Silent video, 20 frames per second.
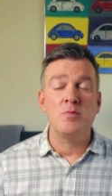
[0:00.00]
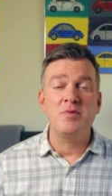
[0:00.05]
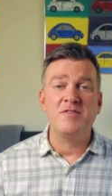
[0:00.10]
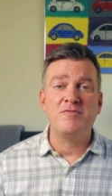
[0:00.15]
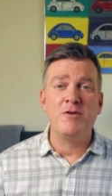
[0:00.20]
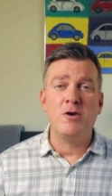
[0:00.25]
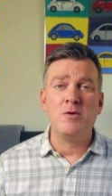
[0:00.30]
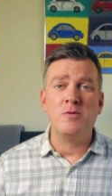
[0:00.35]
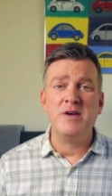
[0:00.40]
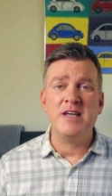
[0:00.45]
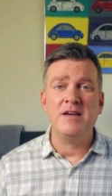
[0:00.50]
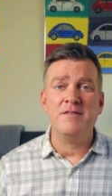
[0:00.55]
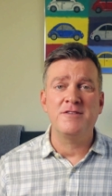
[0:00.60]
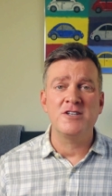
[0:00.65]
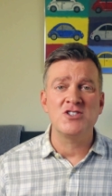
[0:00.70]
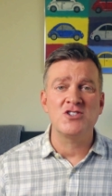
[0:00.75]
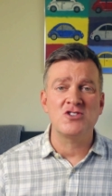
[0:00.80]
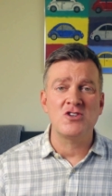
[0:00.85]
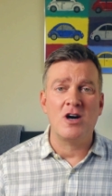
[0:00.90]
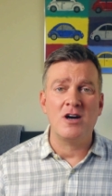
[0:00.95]
before we
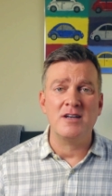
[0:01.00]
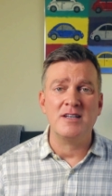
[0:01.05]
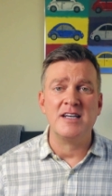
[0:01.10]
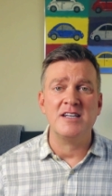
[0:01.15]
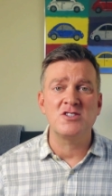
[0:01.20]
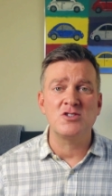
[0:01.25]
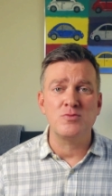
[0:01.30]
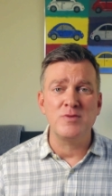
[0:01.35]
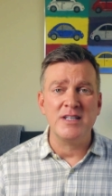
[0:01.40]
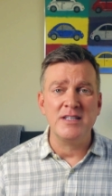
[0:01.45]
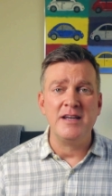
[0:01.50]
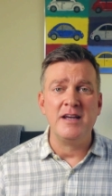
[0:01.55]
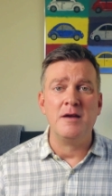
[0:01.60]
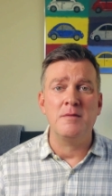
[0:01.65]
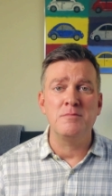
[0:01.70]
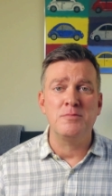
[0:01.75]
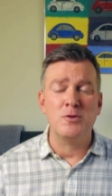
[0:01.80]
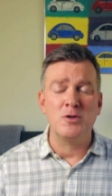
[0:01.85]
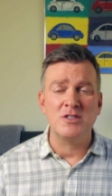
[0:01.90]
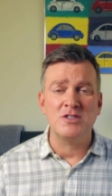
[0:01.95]
even start, it's really
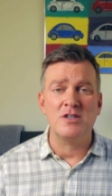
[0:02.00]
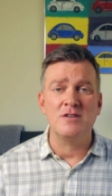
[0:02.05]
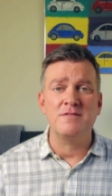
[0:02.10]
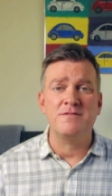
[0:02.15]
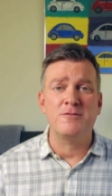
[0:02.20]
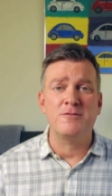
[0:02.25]
important